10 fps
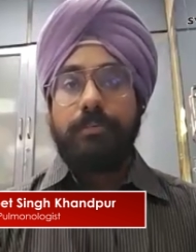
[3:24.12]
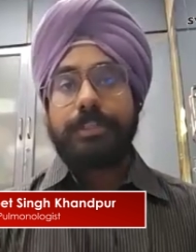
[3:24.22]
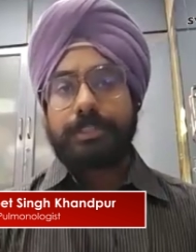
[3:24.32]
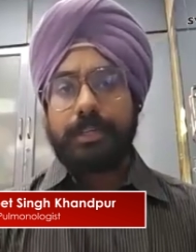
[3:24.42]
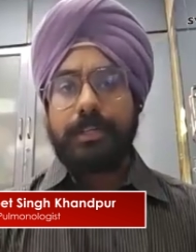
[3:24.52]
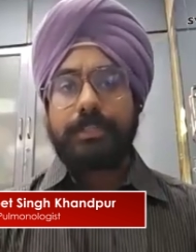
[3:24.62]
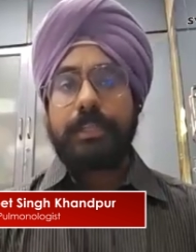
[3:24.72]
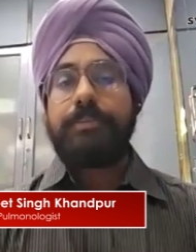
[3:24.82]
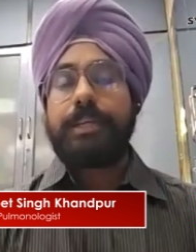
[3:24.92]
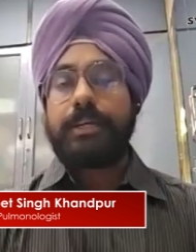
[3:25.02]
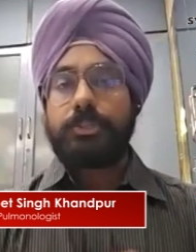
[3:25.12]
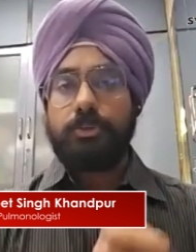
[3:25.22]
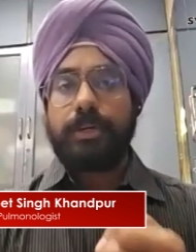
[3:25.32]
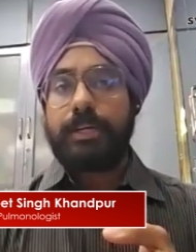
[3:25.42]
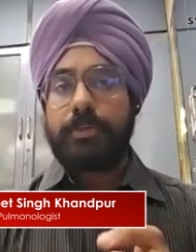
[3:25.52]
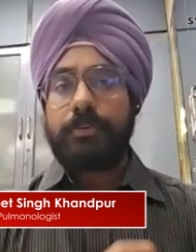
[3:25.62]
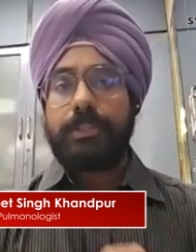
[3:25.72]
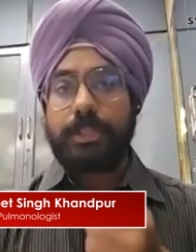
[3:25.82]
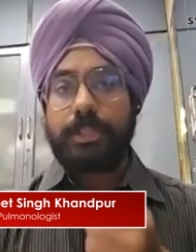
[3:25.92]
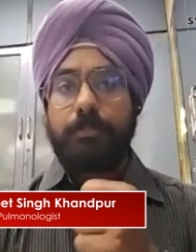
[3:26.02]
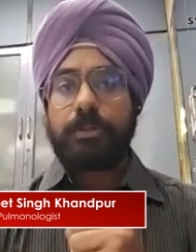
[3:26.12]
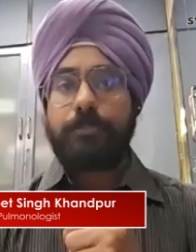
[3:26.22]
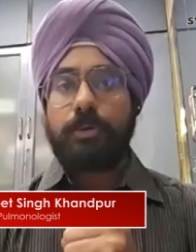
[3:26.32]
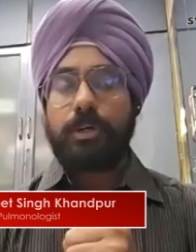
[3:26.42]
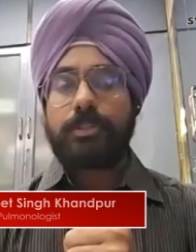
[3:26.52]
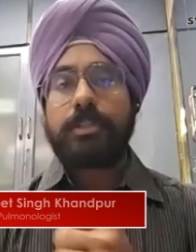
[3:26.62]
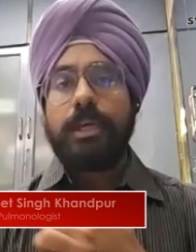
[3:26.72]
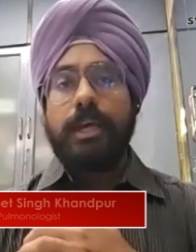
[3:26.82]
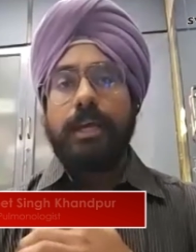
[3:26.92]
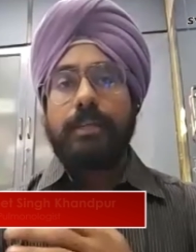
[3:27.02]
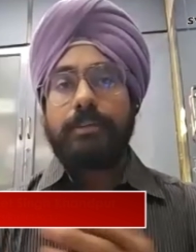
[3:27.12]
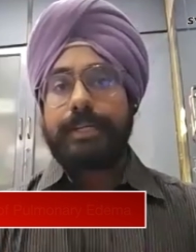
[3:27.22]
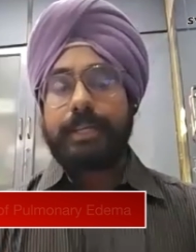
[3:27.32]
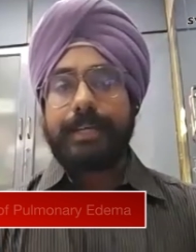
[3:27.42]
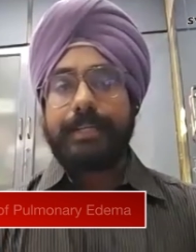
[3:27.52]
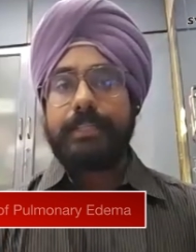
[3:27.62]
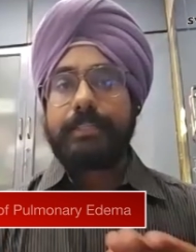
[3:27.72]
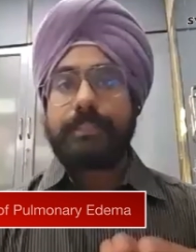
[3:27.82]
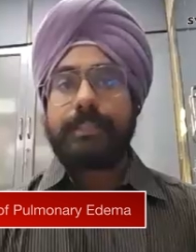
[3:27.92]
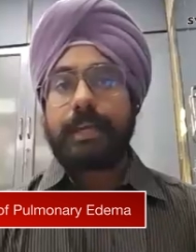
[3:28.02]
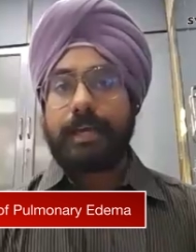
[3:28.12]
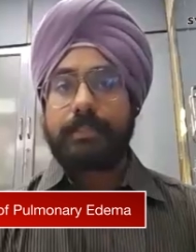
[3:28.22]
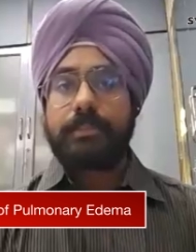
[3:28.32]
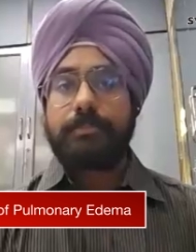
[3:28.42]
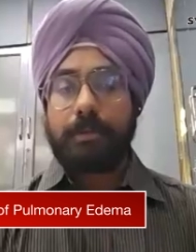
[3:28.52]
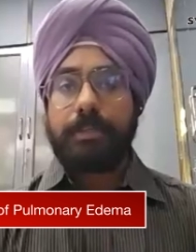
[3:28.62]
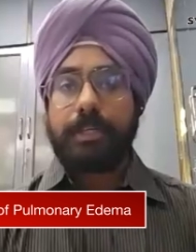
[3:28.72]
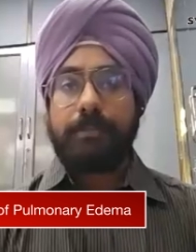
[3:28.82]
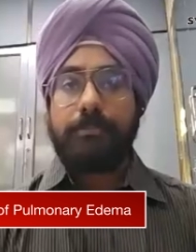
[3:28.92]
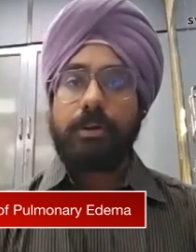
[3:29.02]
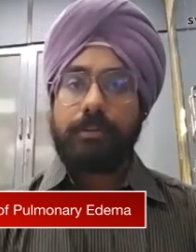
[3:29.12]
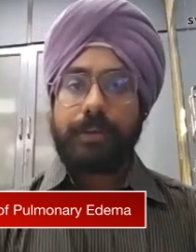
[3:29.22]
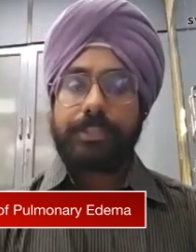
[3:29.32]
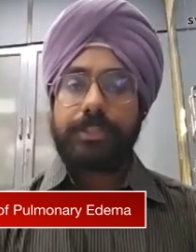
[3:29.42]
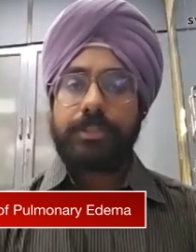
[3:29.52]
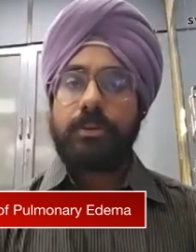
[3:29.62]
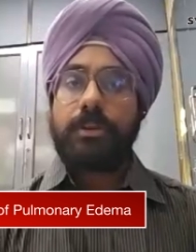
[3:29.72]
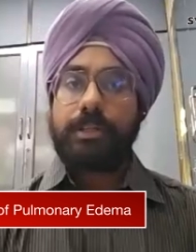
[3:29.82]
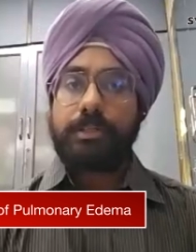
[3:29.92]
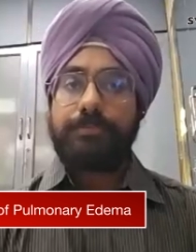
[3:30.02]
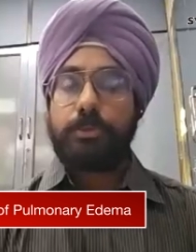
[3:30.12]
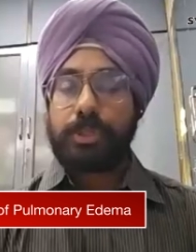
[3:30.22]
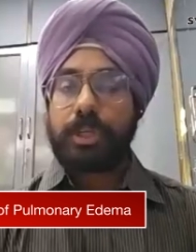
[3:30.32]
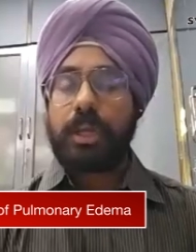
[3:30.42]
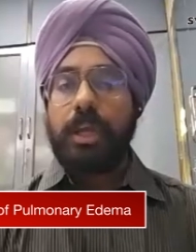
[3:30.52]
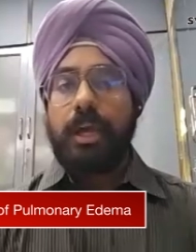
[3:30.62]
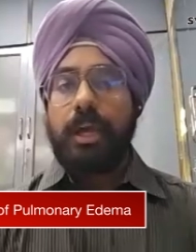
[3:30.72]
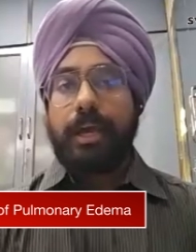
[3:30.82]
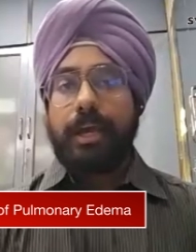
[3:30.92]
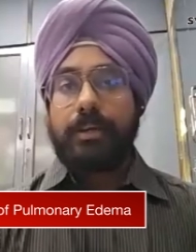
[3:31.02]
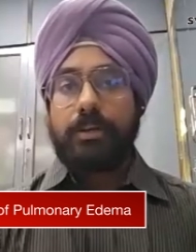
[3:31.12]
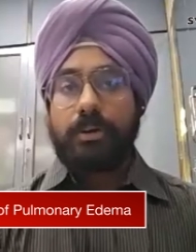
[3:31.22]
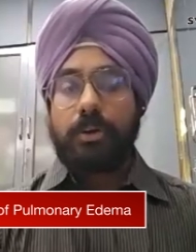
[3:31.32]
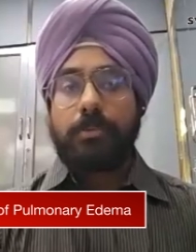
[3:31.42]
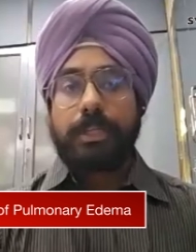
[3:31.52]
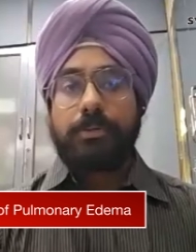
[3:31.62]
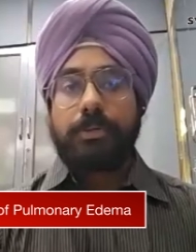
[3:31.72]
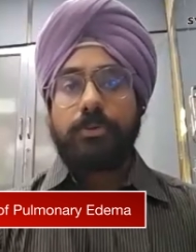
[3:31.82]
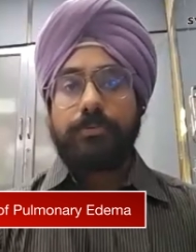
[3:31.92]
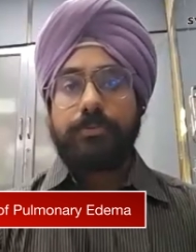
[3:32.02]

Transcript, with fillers: which is done itself in the I C U. Get a U S G, put a POCUS, and you'll get an idea that it has pulmonary edema or infection or it is effusion. And along with that, you can